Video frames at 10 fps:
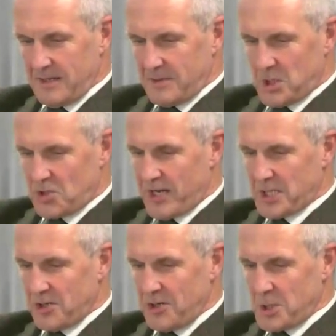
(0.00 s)

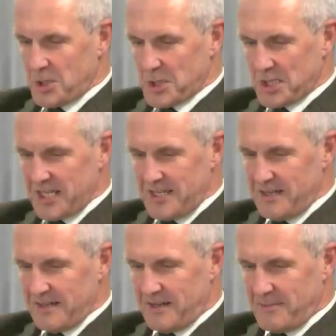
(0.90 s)
stress urgency.
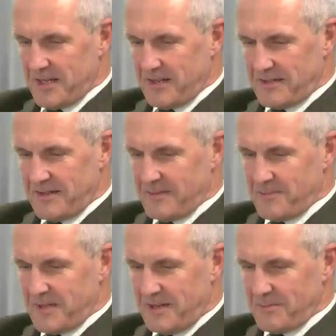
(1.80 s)
I mean, I, am
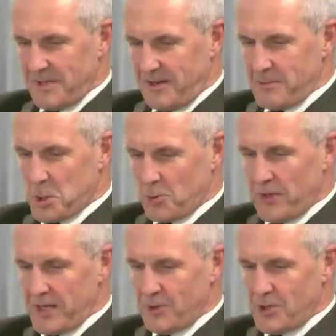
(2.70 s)
I'm, I'm I'm sure
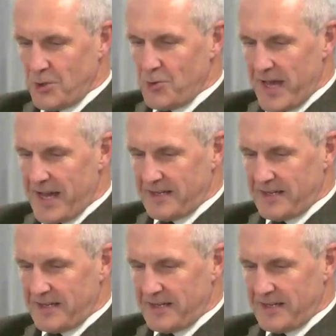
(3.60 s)
they would do that.